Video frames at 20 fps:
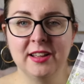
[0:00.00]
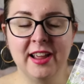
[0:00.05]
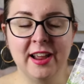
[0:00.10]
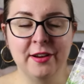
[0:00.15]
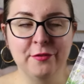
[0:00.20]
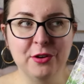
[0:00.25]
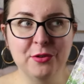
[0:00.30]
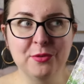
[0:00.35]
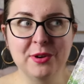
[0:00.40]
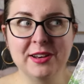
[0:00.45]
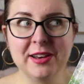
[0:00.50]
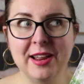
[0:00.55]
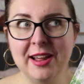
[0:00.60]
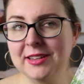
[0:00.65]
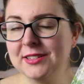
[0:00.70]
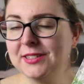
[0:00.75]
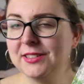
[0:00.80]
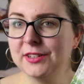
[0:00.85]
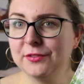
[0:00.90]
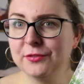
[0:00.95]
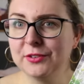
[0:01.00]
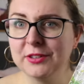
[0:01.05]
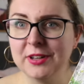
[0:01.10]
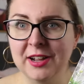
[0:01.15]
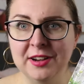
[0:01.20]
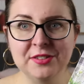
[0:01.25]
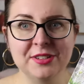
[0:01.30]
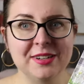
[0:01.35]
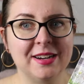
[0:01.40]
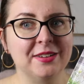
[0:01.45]
everyone has different
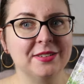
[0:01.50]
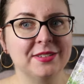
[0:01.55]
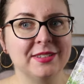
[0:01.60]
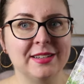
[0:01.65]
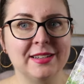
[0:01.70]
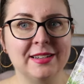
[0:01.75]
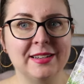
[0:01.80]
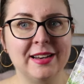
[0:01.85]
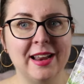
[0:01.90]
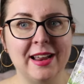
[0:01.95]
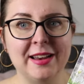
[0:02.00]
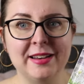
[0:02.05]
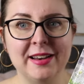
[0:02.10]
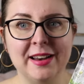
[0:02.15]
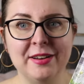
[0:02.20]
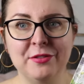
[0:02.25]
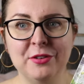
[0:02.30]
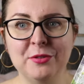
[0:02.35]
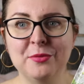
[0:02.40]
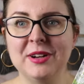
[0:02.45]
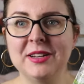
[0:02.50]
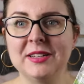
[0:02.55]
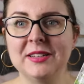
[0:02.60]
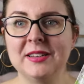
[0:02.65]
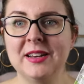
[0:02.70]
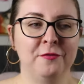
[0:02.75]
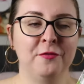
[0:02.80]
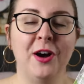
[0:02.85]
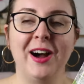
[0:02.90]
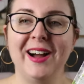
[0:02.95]
lifestyles and everyone
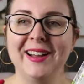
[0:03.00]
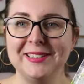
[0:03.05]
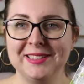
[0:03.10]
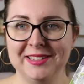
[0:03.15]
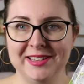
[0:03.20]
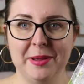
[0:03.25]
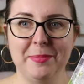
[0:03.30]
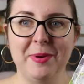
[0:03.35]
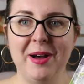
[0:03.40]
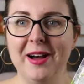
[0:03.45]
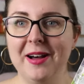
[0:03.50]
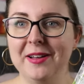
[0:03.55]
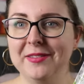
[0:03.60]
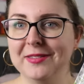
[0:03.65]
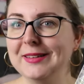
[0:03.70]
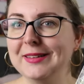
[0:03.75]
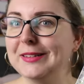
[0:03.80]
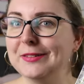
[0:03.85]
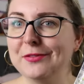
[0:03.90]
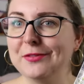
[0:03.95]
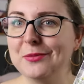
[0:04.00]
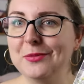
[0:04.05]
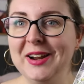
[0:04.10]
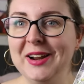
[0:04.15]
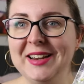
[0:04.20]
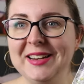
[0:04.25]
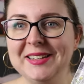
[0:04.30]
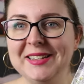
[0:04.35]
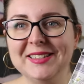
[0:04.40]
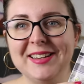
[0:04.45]
finds their path in different
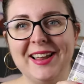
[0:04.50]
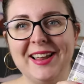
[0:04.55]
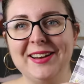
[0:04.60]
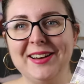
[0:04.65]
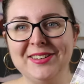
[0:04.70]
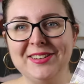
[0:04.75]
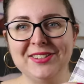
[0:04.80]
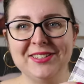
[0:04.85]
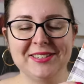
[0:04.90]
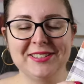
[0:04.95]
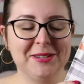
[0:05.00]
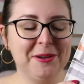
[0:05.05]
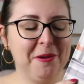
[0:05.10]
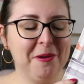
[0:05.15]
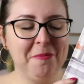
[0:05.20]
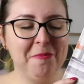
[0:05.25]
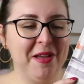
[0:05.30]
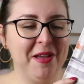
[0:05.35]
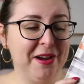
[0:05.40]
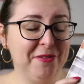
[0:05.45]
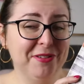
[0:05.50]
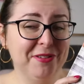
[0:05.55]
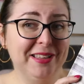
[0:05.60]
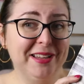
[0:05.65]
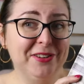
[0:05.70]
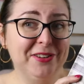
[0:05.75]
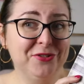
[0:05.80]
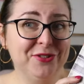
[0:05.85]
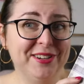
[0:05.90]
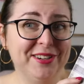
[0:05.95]
ways. And I really
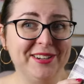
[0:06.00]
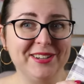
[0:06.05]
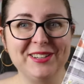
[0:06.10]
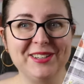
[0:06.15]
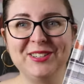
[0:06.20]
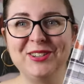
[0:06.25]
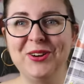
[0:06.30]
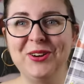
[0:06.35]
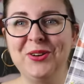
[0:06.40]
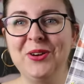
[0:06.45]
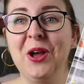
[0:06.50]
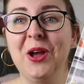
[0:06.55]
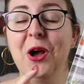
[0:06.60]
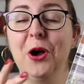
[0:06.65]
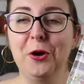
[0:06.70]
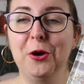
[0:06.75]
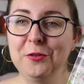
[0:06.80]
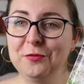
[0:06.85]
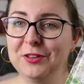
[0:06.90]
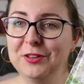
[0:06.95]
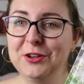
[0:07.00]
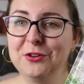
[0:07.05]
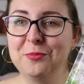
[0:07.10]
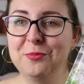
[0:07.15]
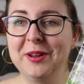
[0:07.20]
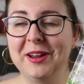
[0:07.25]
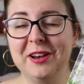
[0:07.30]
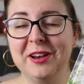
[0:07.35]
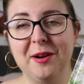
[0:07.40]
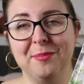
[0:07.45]
enjoyed it. So hopefully you'll
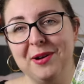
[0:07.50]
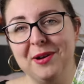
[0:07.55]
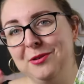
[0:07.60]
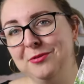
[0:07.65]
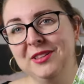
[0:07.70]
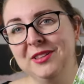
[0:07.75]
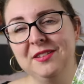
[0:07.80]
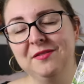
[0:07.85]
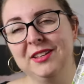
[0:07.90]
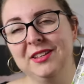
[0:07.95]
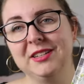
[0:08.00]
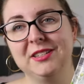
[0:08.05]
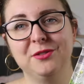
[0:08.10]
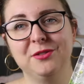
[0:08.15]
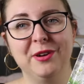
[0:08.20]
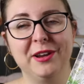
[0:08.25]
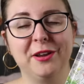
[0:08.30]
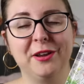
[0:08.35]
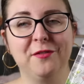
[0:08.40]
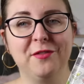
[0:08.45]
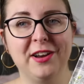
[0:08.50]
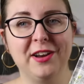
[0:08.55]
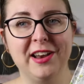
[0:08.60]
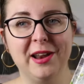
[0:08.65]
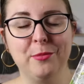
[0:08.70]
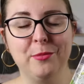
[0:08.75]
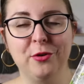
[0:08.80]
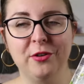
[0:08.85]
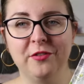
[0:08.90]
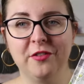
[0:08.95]
pick it up. I will leave links to where you can find out
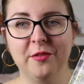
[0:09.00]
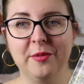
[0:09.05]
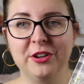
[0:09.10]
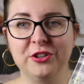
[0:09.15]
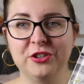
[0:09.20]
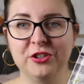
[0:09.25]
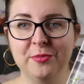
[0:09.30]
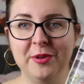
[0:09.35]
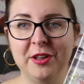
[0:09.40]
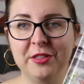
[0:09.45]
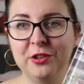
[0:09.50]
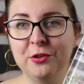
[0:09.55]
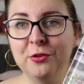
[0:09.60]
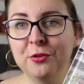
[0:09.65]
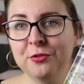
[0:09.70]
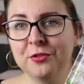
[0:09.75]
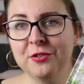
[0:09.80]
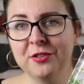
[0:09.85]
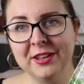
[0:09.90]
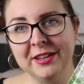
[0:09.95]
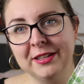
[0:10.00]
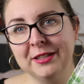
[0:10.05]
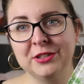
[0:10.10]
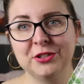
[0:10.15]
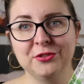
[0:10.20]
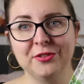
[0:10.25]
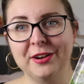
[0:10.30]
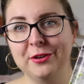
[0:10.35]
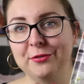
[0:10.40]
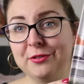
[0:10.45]
more information about the author, the
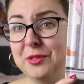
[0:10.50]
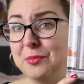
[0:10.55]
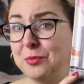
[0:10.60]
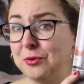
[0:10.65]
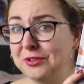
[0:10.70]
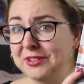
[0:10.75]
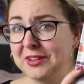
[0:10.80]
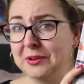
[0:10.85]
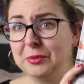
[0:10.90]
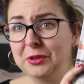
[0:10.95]
illustrator, and the book down